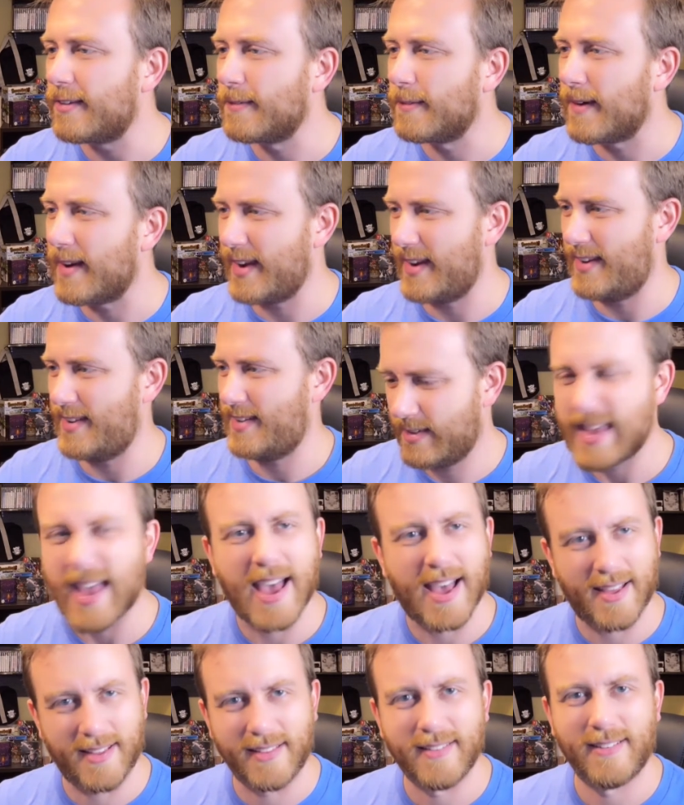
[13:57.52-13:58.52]
right?
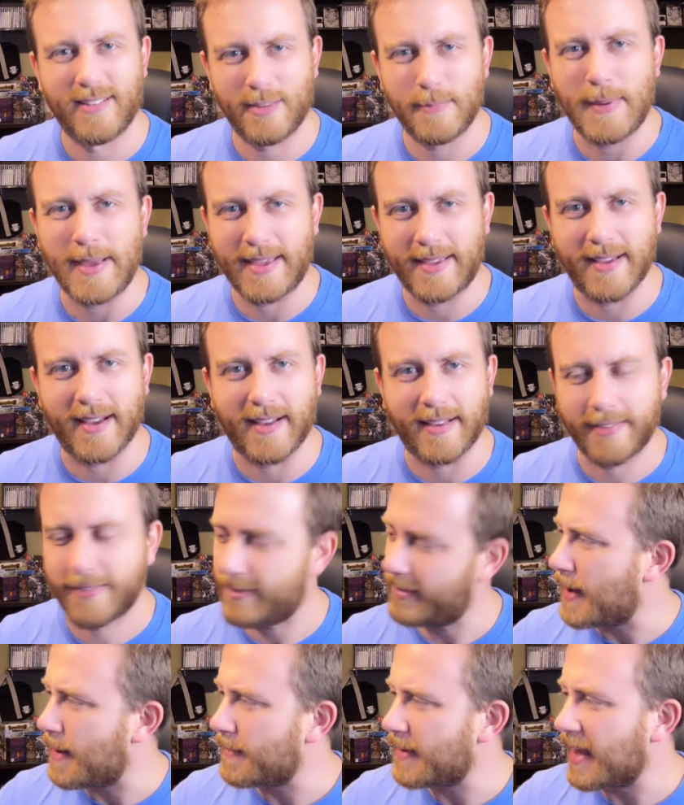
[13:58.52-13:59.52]
Yeah, it's by
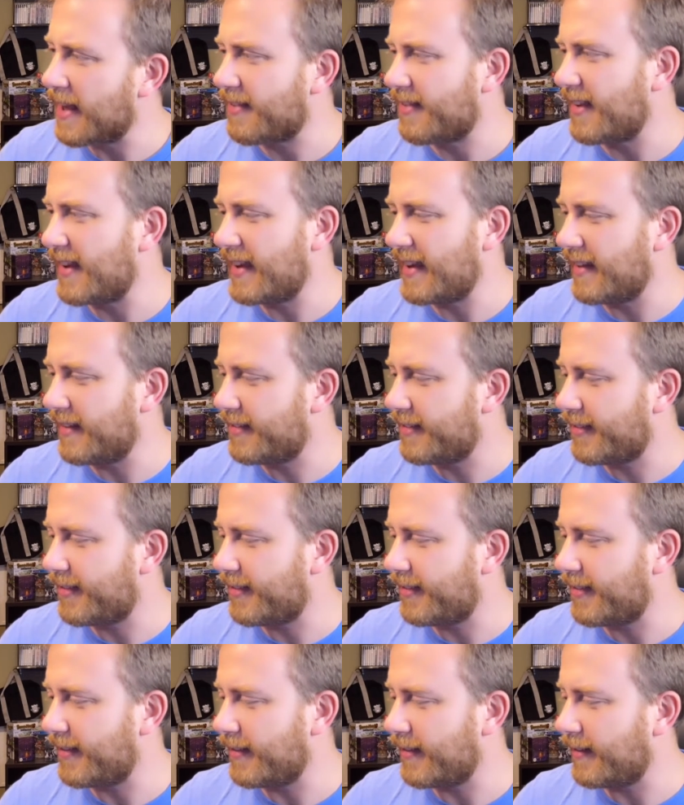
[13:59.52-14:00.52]
Gust. I'm guessing it's